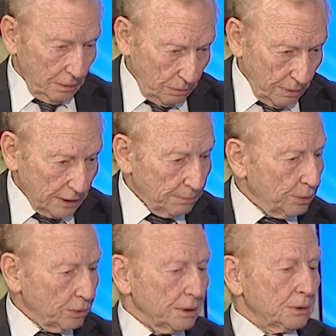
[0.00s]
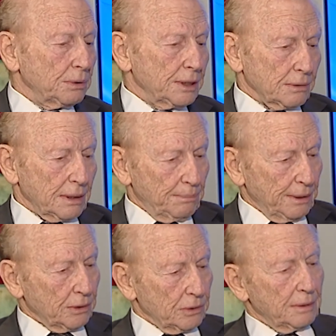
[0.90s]
quite important to Israel
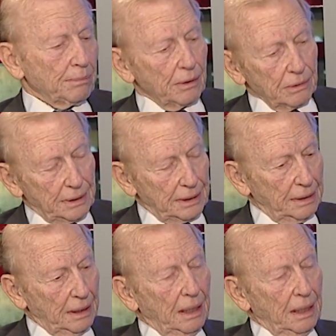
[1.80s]
because they block the